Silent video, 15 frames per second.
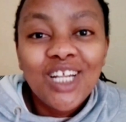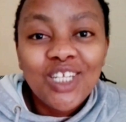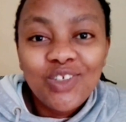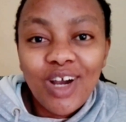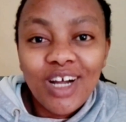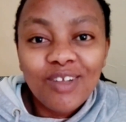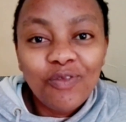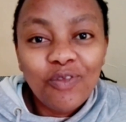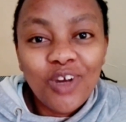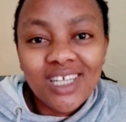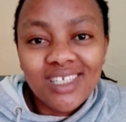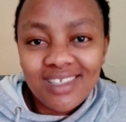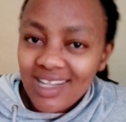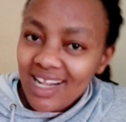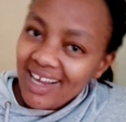12
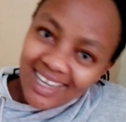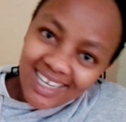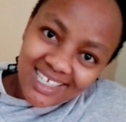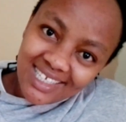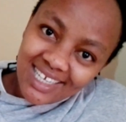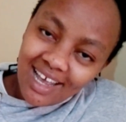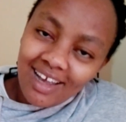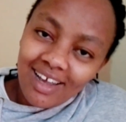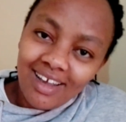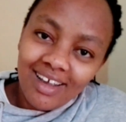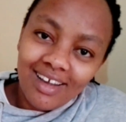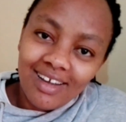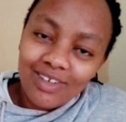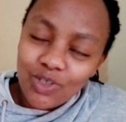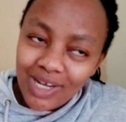weeks, like I said,
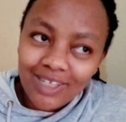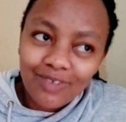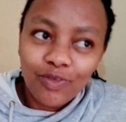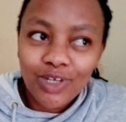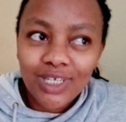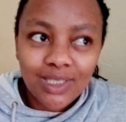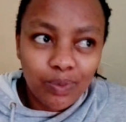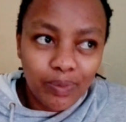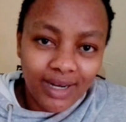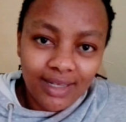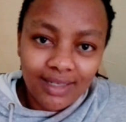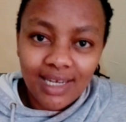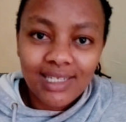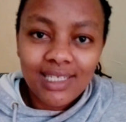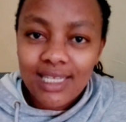12 weeks
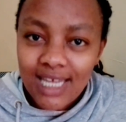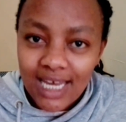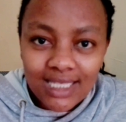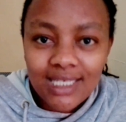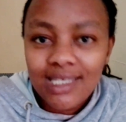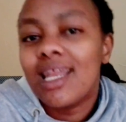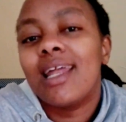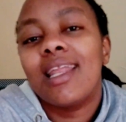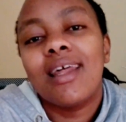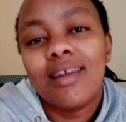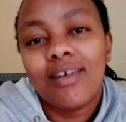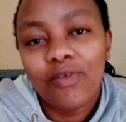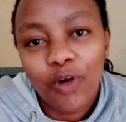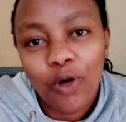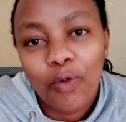pregnant, so that's in
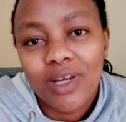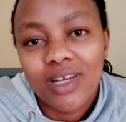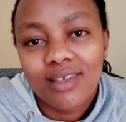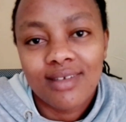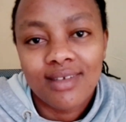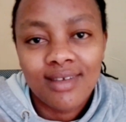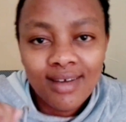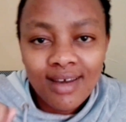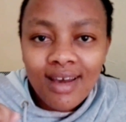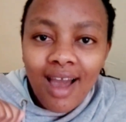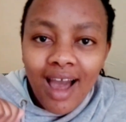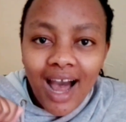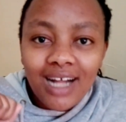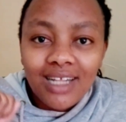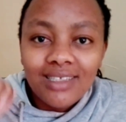another 4 weeks.
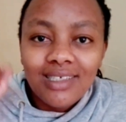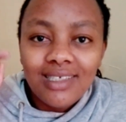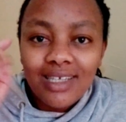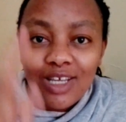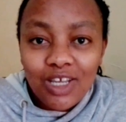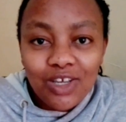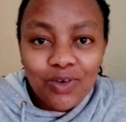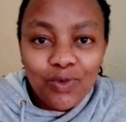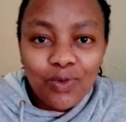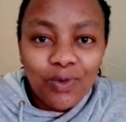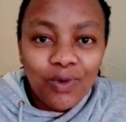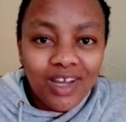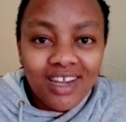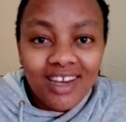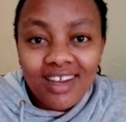I'll see you
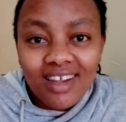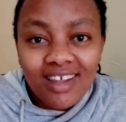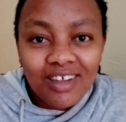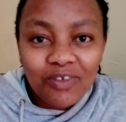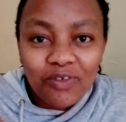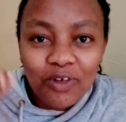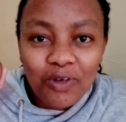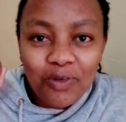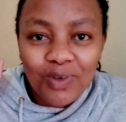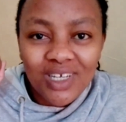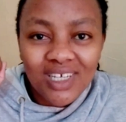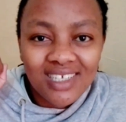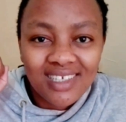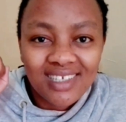in another 4 weeks.